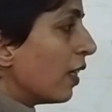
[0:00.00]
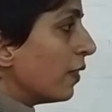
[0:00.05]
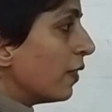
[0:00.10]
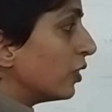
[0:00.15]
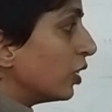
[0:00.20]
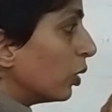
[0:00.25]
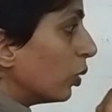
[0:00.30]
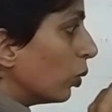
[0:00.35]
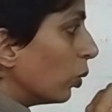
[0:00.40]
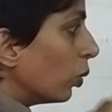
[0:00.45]

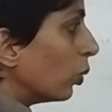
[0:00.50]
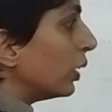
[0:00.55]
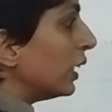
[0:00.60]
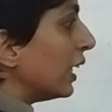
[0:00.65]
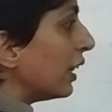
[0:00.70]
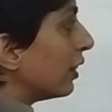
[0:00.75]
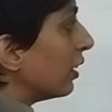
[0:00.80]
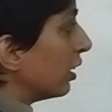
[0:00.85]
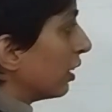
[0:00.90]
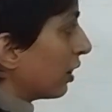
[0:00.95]
The
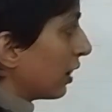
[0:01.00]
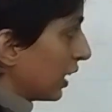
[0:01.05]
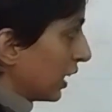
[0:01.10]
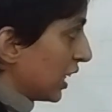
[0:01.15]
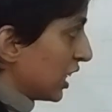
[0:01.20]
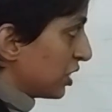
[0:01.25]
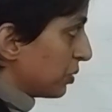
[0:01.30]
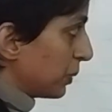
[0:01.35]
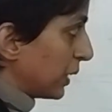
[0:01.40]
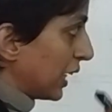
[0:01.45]
only serious
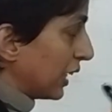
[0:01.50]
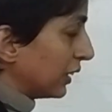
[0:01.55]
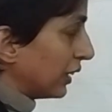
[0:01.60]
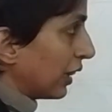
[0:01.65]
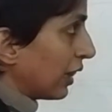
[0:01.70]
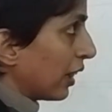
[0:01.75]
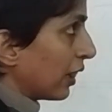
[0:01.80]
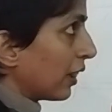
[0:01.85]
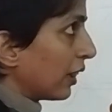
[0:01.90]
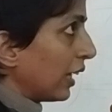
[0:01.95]
engagement, and
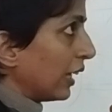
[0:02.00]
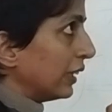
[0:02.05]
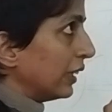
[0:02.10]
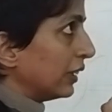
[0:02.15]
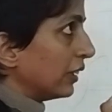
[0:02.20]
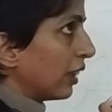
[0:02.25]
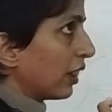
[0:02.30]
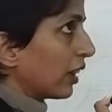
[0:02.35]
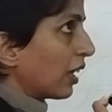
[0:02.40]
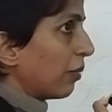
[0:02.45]
I
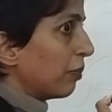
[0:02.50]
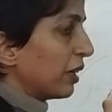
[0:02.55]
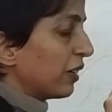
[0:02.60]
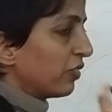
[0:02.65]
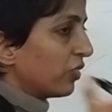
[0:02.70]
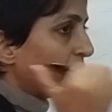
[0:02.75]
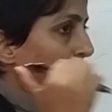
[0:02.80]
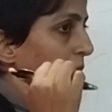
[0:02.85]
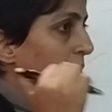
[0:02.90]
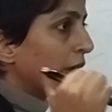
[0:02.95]
think this is coming
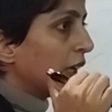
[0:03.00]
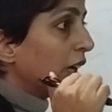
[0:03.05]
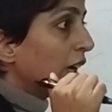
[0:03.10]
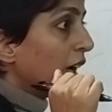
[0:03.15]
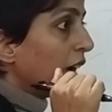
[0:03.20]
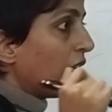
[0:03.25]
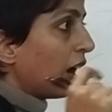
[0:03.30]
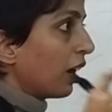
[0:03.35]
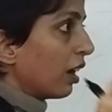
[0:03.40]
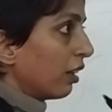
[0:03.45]
from
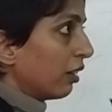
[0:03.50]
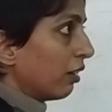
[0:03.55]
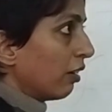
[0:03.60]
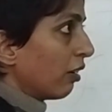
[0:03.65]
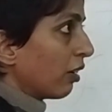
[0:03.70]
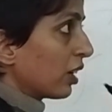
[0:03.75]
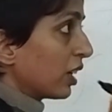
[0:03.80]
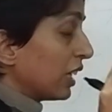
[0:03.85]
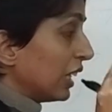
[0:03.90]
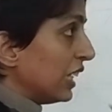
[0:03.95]

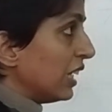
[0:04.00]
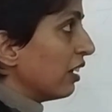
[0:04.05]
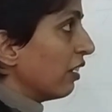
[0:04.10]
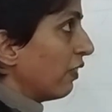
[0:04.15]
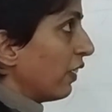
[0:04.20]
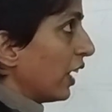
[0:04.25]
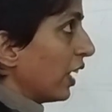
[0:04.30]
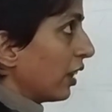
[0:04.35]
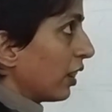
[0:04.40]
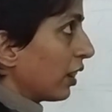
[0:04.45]
another colleague
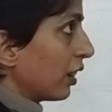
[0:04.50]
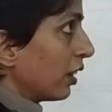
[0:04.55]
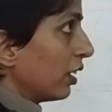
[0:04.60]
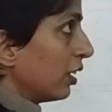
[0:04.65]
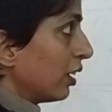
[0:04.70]
of ours,